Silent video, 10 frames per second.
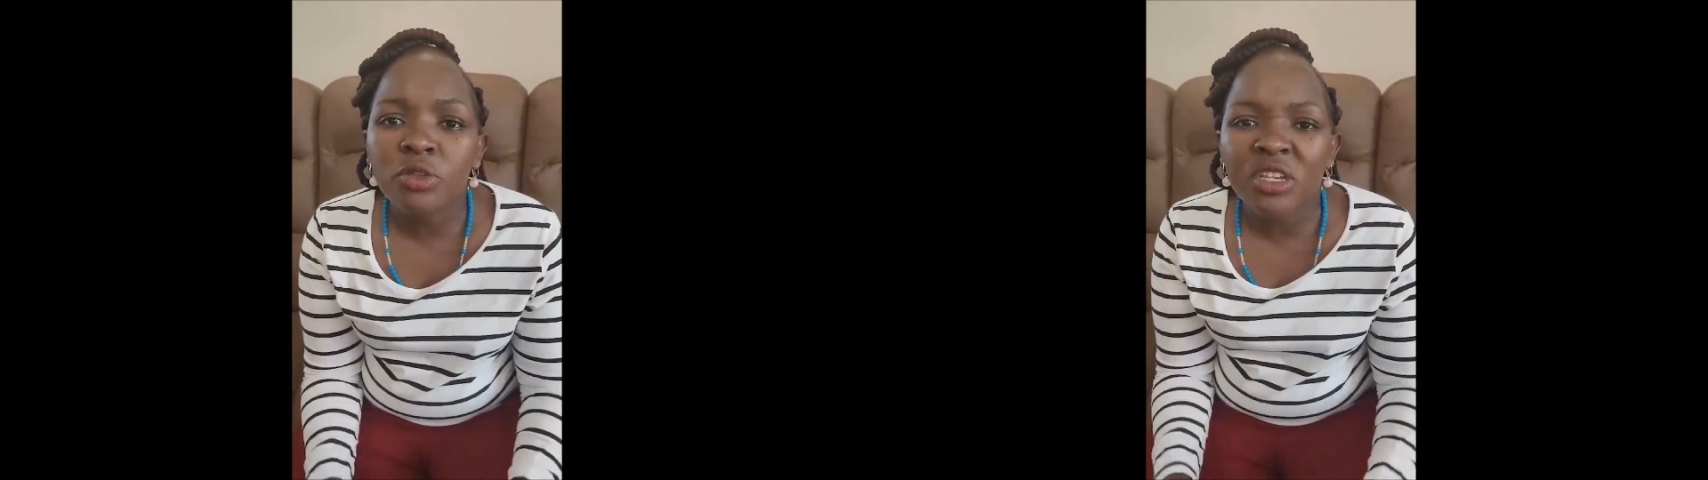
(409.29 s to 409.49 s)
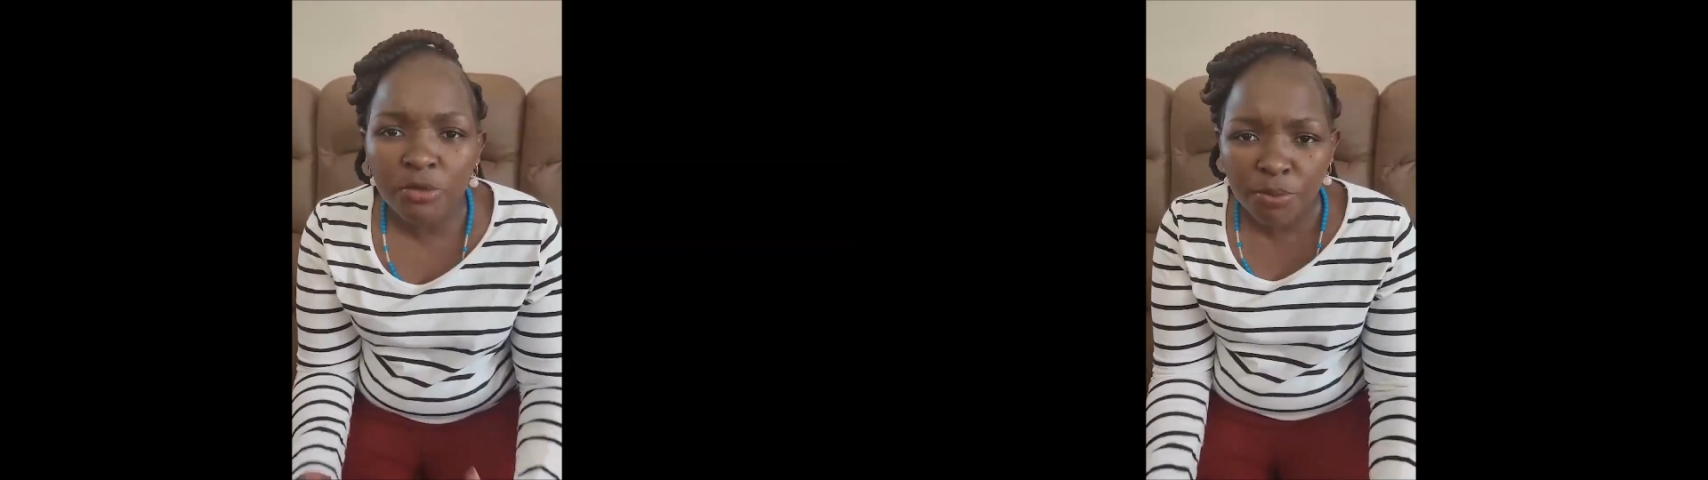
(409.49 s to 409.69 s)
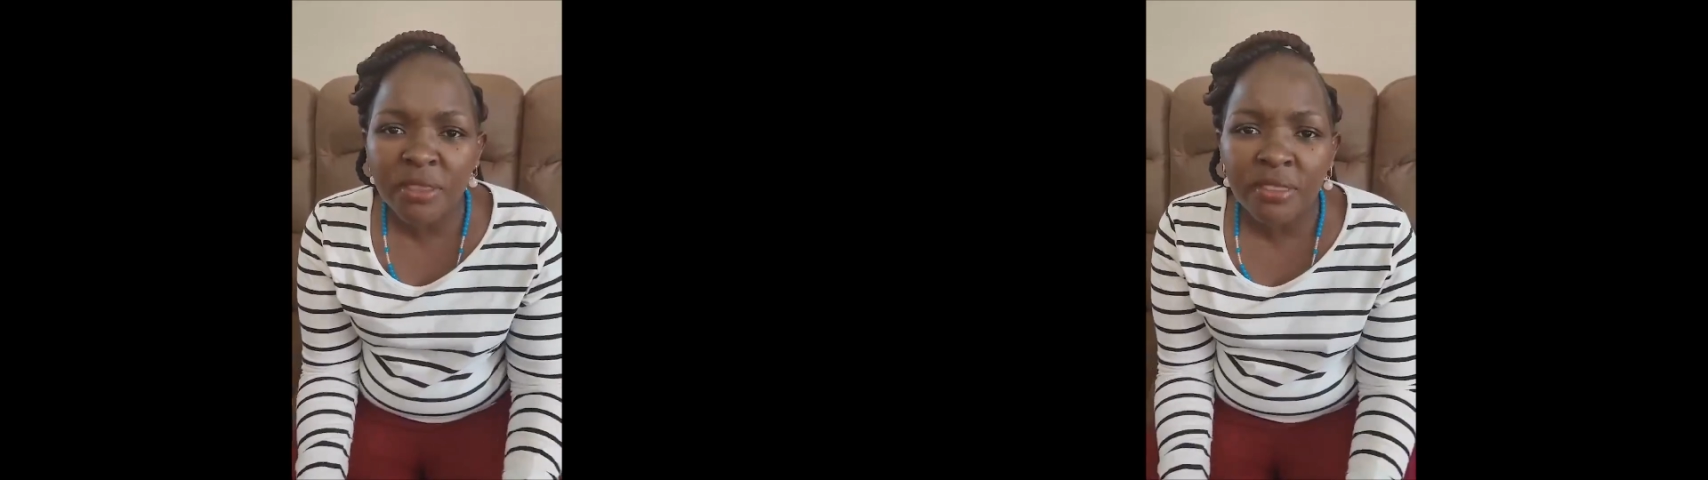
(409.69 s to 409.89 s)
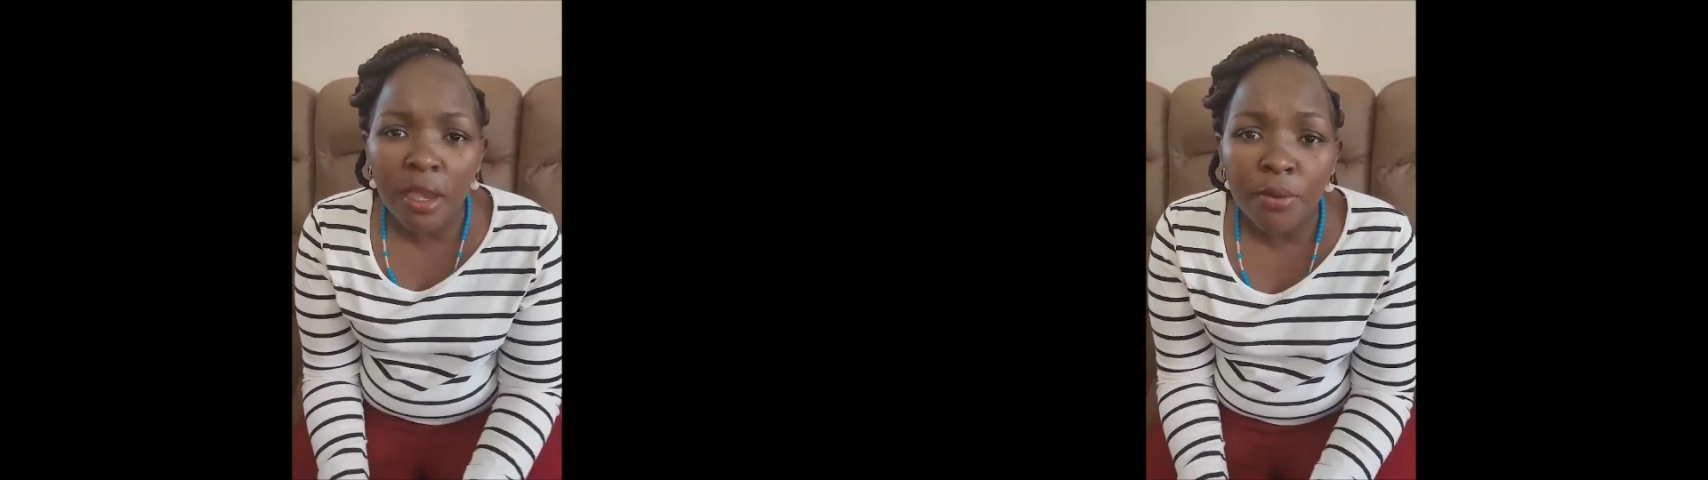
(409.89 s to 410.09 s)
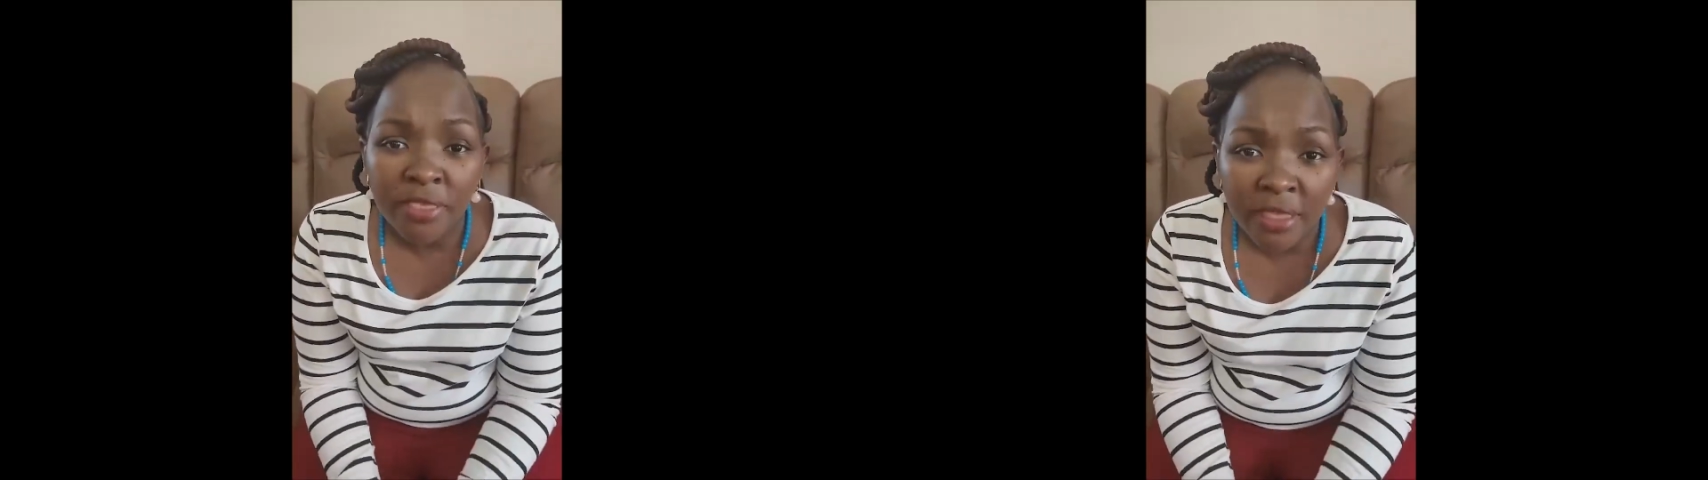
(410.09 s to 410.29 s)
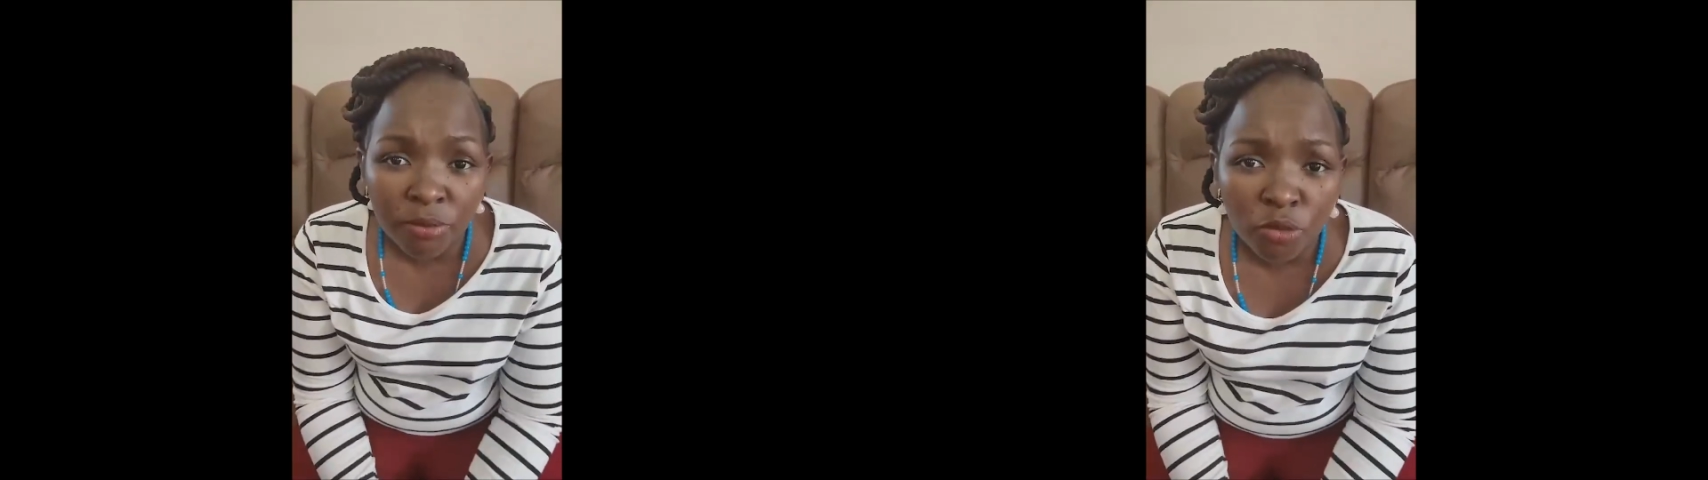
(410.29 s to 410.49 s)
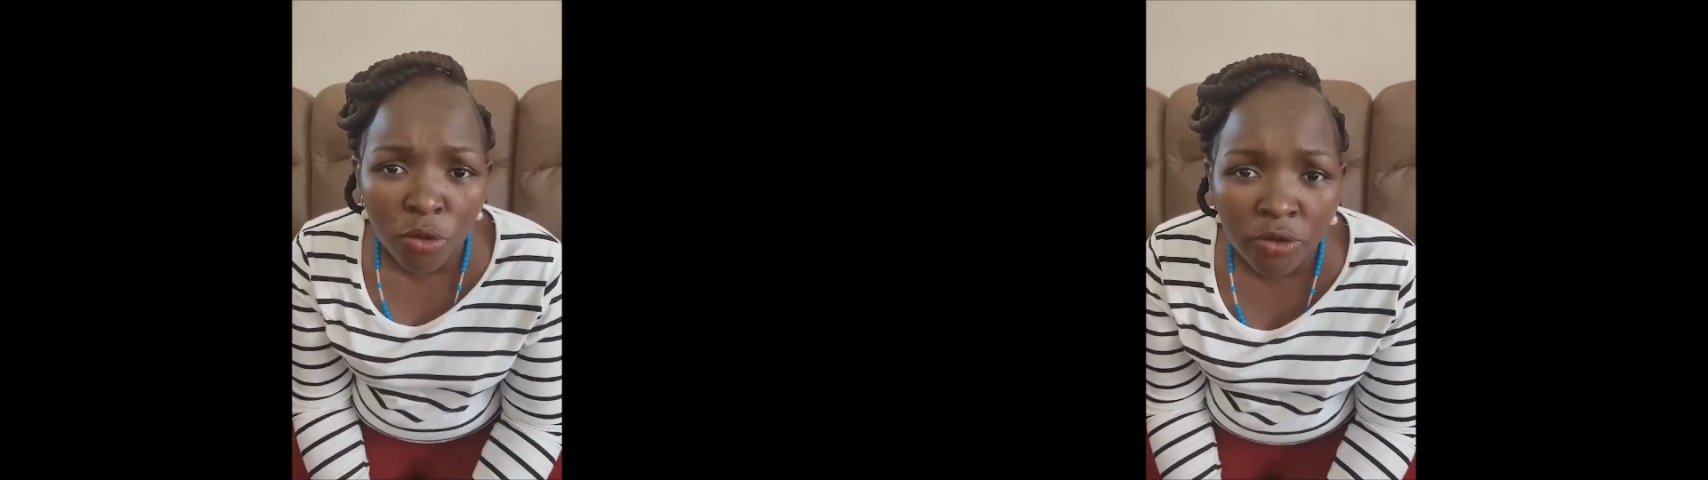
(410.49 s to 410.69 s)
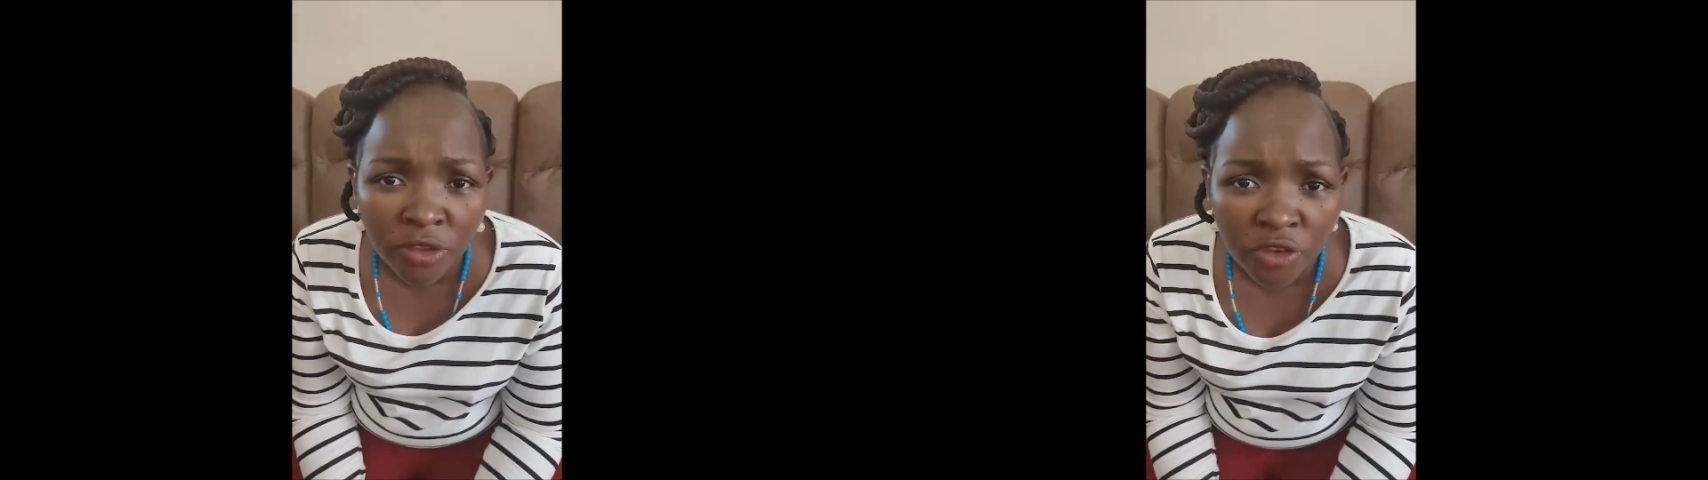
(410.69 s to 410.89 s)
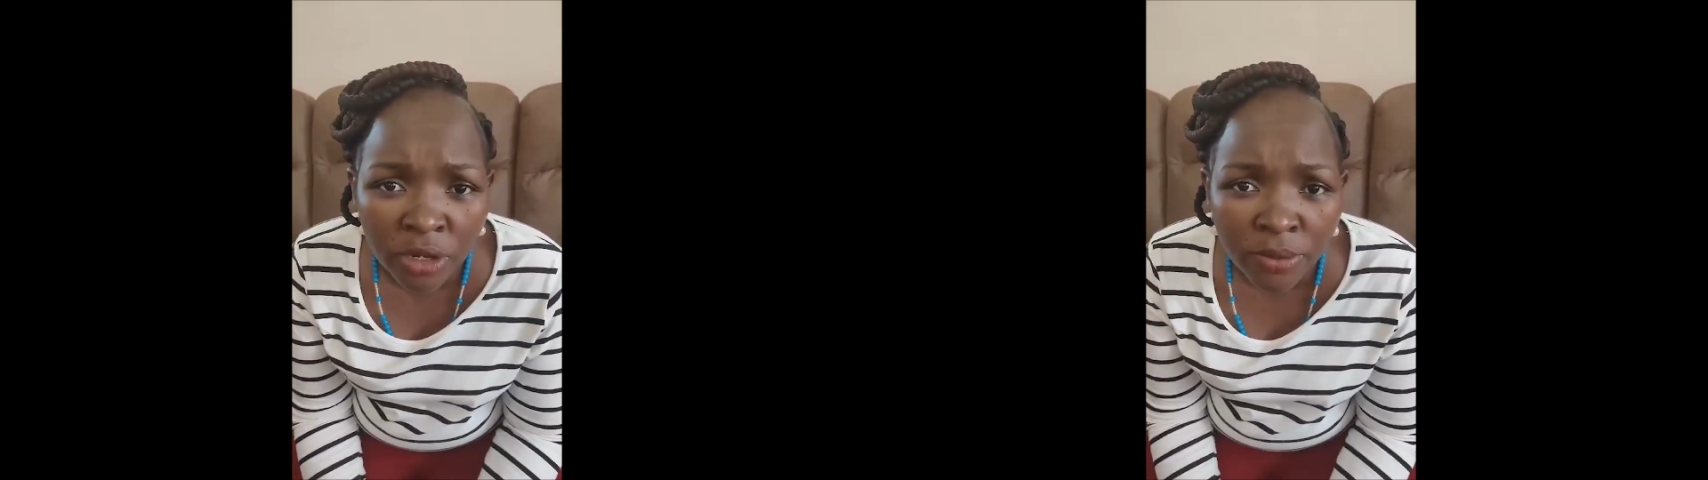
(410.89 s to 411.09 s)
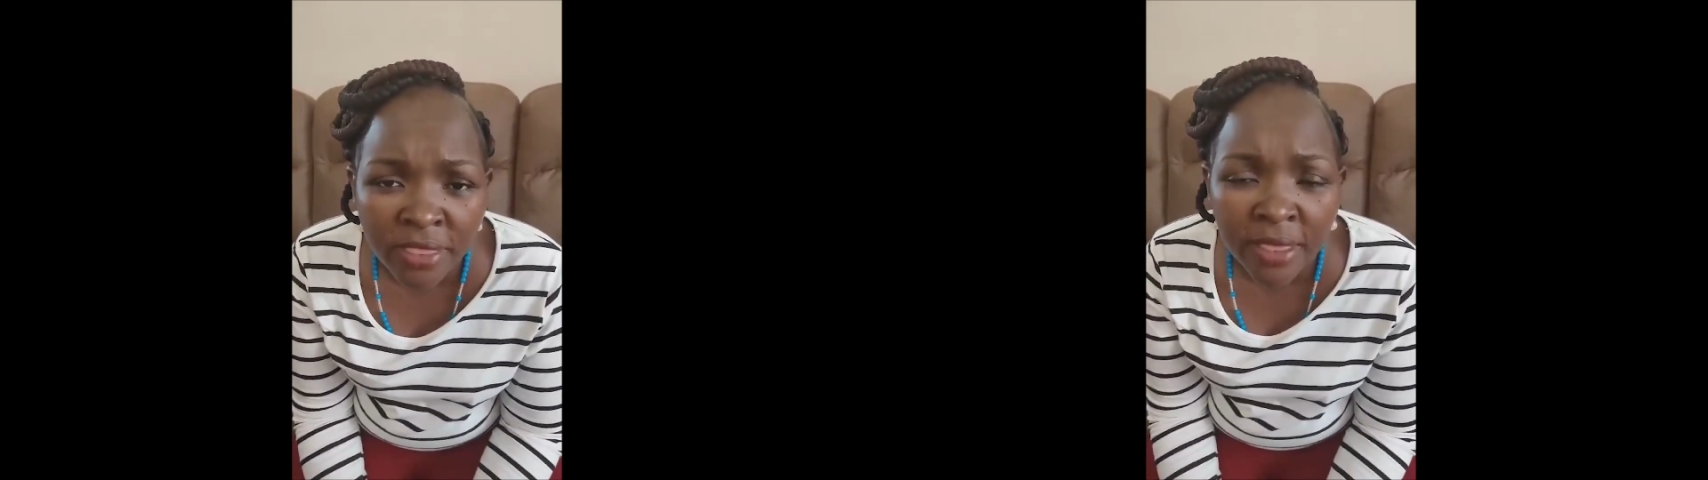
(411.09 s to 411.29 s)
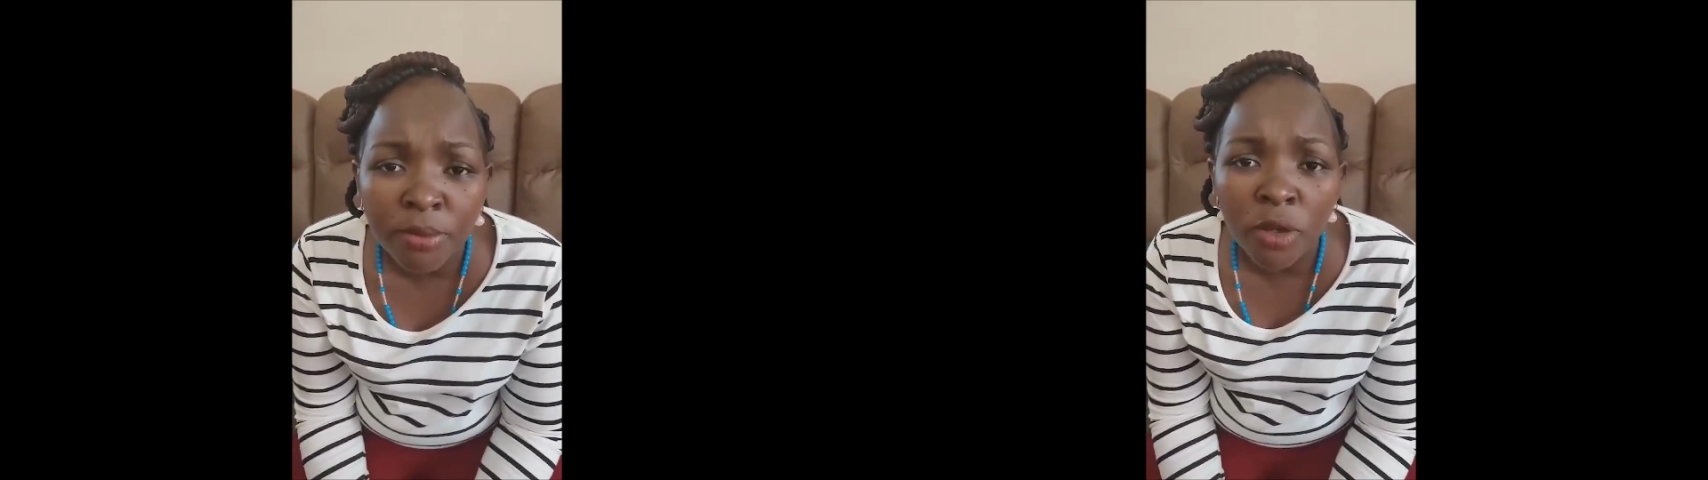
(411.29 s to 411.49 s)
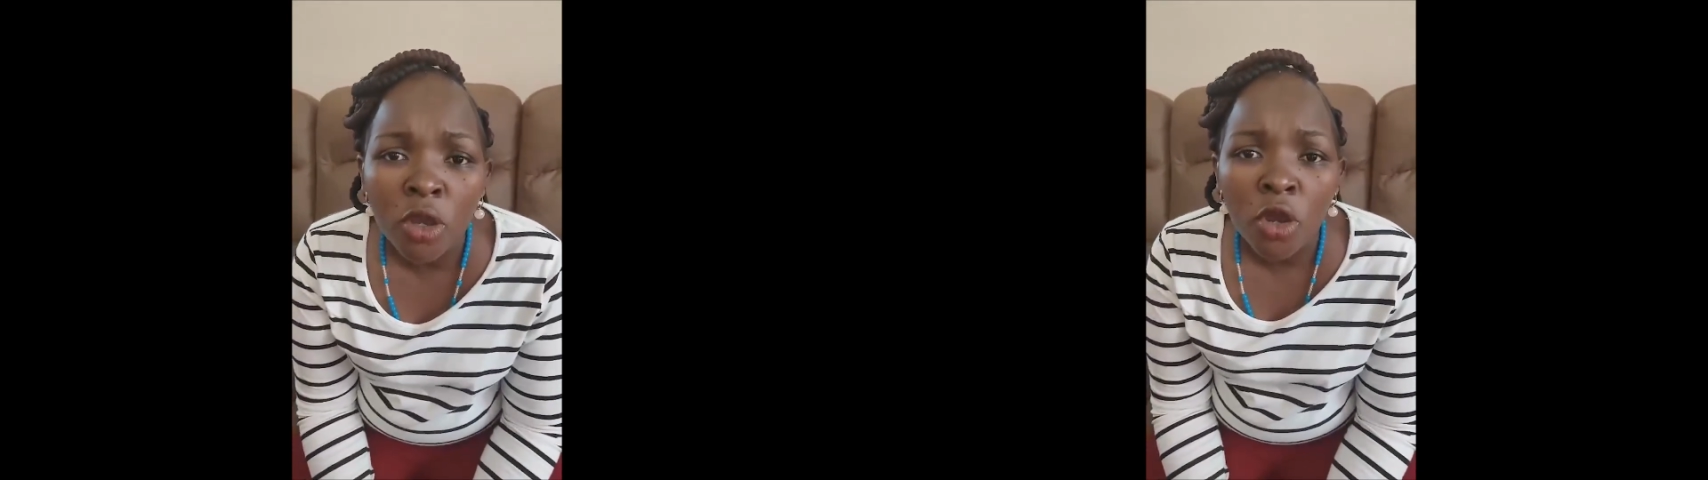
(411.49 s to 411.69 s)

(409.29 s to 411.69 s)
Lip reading: just being there with them, to walk the journey with them.